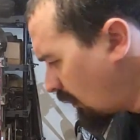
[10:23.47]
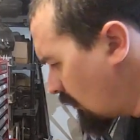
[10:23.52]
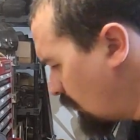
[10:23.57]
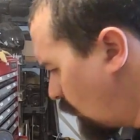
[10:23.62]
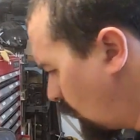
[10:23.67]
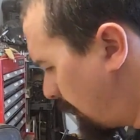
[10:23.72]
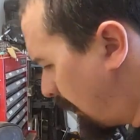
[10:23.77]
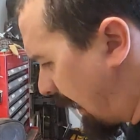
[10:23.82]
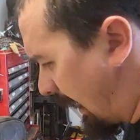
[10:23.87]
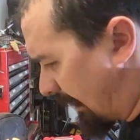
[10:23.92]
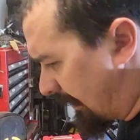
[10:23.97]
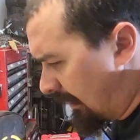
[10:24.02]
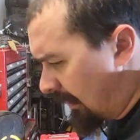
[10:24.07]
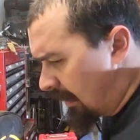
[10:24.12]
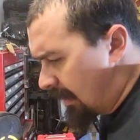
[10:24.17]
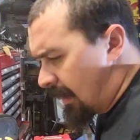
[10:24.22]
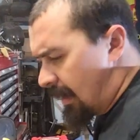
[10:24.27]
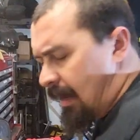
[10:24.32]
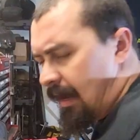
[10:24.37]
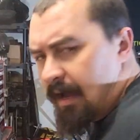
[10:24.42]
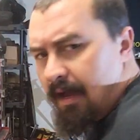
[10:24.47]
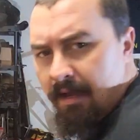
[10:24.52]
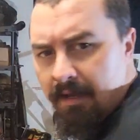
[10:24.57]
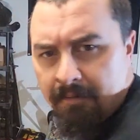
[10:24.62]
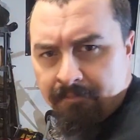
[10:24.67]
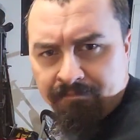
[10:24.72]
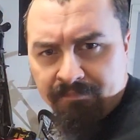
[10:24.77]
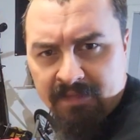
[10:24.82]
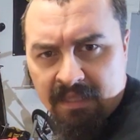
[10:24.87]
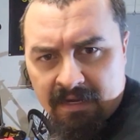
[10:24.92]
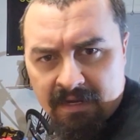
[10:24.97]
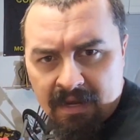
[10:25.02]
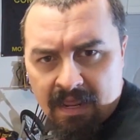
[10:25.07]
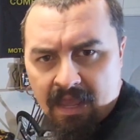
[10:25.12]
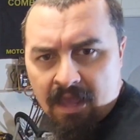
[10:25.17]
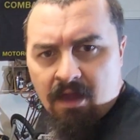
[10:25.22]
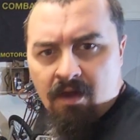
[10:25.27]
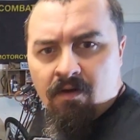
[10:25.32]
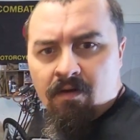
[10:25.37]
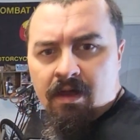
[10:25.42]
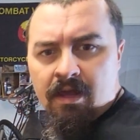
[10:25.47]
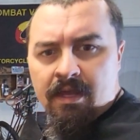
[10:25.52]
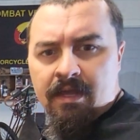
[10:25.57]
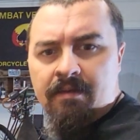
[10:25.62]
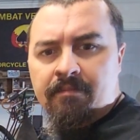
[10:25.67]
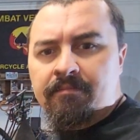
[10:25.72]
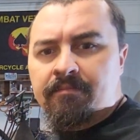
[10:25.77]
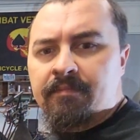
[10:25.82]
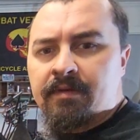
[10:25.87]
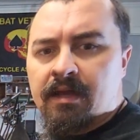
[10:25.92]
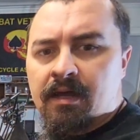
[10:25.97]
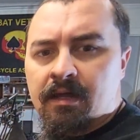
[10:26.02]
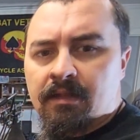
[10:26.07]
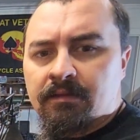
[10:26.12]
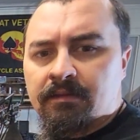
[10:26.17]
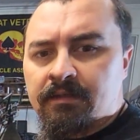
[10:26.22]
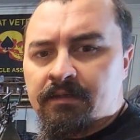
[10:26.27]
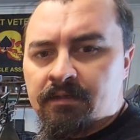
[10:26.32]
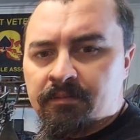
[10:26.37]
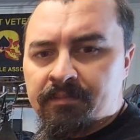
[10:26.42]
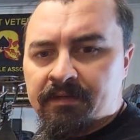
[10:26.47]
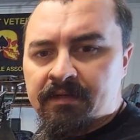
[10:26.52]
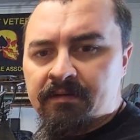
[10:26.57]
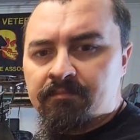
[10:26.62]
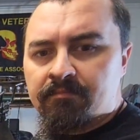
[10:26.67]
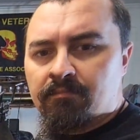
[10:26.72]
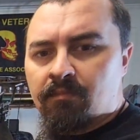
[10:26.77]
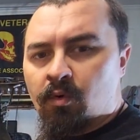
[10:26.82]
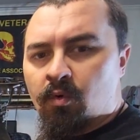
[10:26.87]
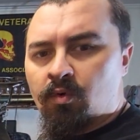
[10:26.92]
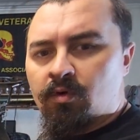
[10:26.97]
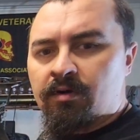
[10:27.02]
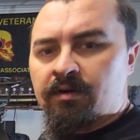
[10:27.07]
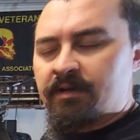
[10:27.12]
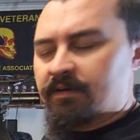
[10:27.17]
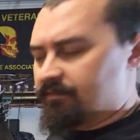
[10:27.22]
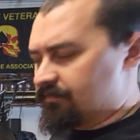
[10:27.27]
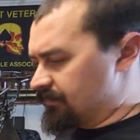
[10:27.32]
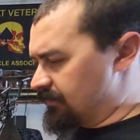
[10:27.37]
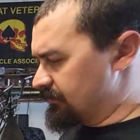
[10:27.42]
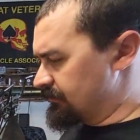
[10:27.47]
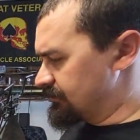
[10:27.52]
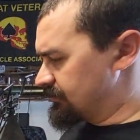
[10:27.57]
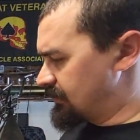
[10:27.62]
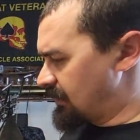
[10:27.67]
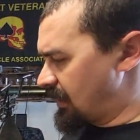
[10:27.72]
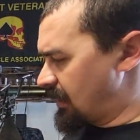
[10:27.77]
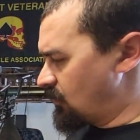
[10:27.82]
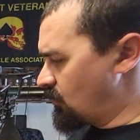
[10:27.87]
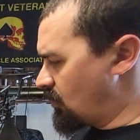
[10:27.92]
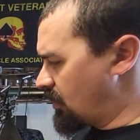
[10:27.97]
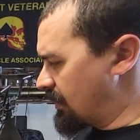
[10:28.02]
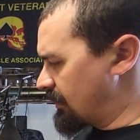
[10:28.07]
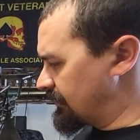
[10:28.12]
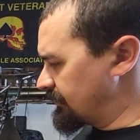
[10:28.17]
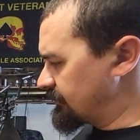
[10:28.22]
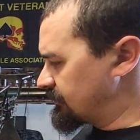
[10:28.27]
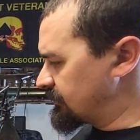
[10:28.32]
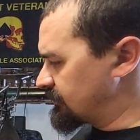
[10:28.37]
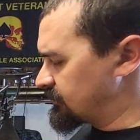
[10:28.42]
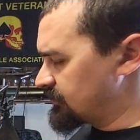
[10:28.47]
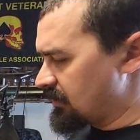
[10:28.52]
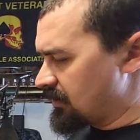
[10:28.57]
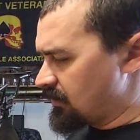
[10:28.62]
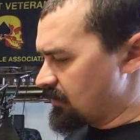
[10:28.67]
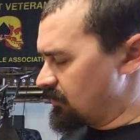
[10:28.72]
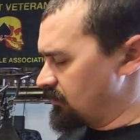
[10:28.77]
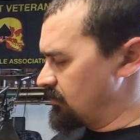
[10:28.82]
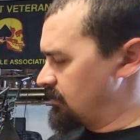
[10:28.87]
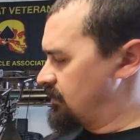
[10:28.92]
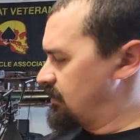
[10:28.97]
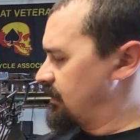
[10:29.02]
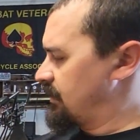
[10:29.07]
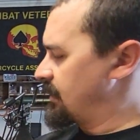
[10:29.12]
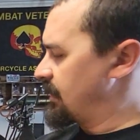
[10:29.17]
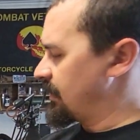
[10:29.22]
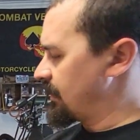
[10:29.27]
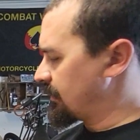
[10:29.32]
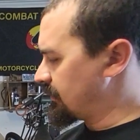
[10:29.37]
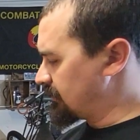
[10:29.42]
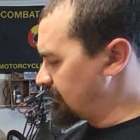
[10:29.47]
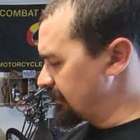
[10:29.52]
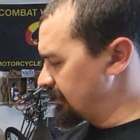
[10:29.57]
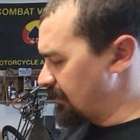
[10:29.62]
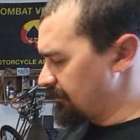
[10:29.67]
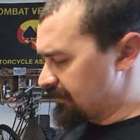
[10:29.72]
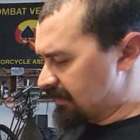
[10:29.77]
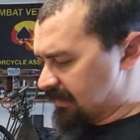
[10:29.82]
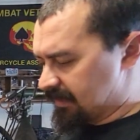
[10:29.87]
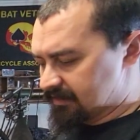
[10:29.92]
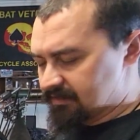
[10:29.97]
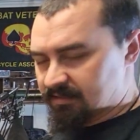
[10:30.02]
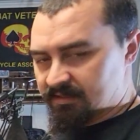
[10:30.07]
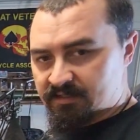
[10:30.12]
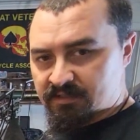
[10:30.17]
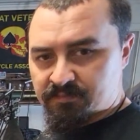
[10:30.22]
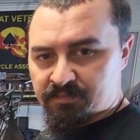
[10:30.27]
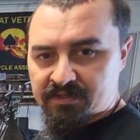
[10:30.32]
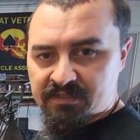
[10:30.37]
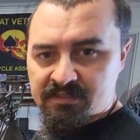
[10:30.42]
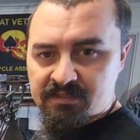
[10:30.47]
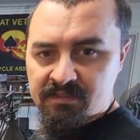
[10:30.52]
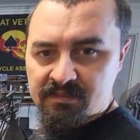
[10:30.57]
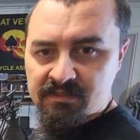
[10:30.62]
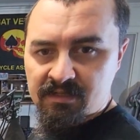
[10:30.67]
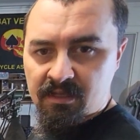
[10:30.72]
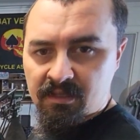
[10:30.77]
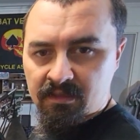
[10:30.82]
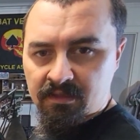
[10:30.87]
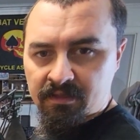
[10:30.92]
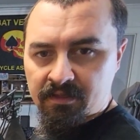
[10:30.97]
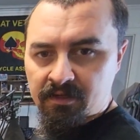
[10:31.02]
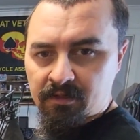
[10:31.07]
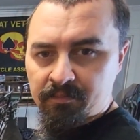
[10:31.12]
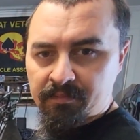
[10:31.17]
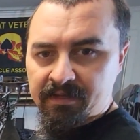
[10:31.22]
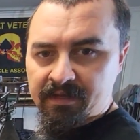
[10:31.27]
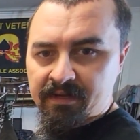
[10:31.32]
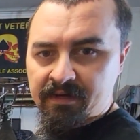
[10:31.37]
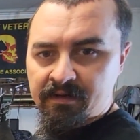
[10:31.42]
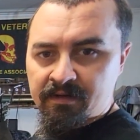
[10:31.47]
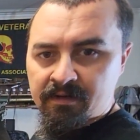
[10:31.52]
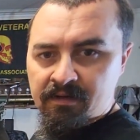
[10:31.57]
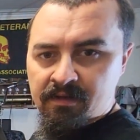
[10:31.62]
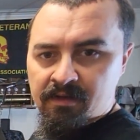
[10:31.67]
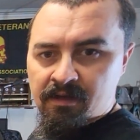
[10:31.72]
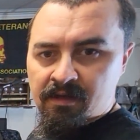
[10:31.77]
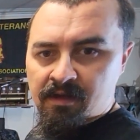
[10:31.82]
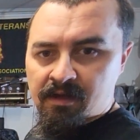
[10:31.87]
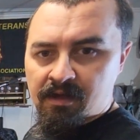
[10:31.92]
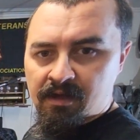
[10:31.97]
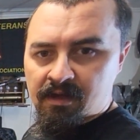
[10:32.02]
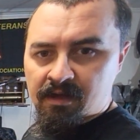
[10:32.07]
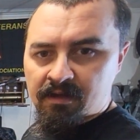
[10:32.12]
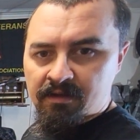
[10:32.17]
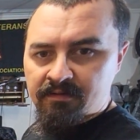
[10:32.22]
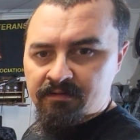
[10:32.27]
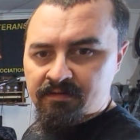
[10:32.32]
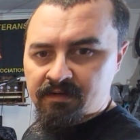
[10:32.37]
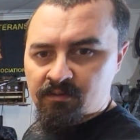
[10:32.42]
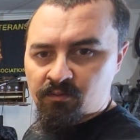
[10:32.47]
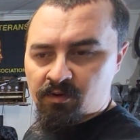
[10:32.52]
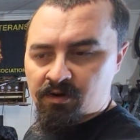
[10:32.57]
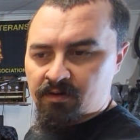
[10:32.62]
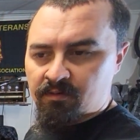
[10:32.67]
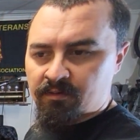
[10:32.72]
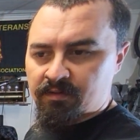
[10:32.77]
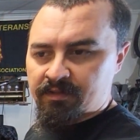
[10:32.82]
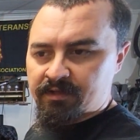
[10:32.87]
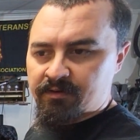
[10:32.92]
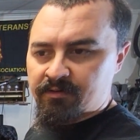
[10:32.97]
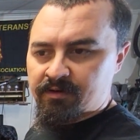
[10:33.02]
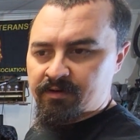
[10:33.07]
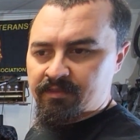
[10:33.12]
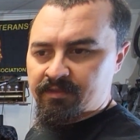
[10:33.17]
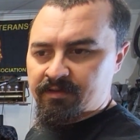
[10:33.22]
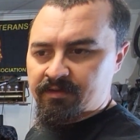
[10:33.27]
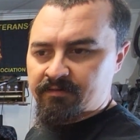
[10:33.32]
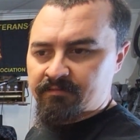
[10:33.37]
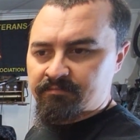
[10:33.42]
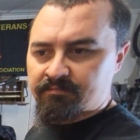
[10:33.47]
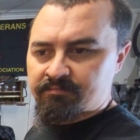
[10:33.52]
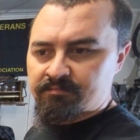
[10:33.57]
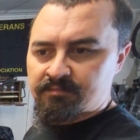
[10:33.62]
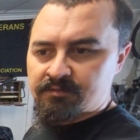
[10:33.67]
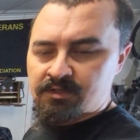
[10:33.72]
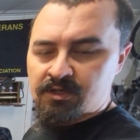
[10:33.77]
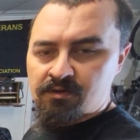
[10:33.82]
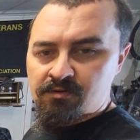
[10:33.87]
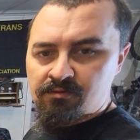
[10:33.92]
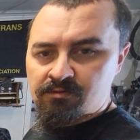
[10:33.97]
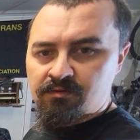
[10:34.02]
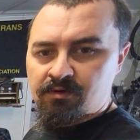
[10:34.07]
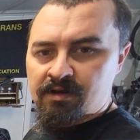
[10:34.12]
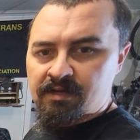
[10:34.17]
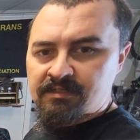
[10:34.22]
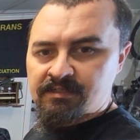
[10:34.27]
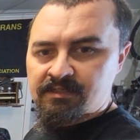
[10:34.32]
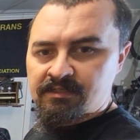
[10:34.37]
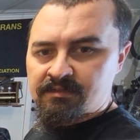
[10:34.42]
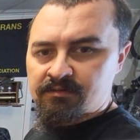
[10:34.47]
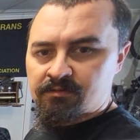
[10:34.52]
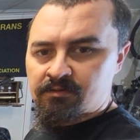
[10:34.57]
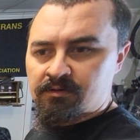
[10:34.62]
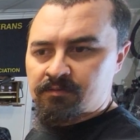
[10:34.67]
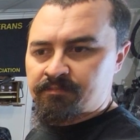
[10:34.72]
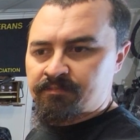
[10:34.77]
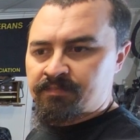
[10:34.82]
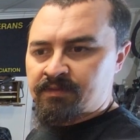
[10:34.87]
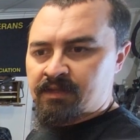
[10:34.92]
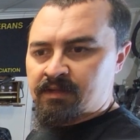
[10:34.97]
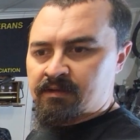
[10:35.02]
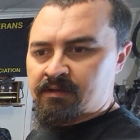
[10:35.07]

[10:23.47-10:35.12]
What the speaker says: we're back. And now I'm a little bit more confused than I was. So I kind of cleaned up the heads of these pistons a little bit. Didn't want to really do anything too crazy to them.